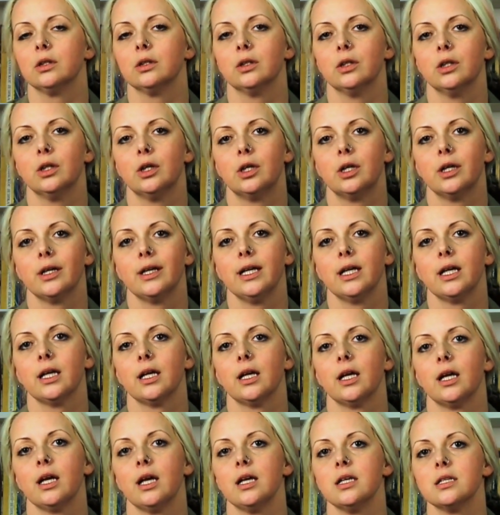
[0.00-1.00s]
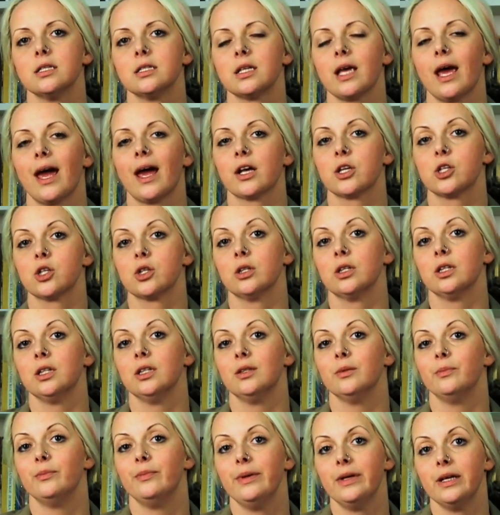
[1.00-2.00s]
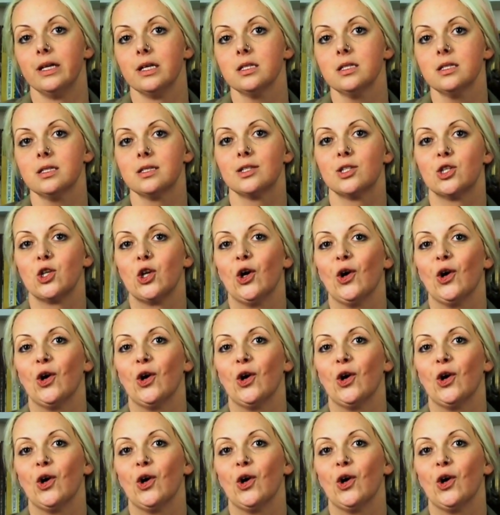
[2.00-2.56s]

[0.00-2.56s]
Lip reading: learning is actually the best.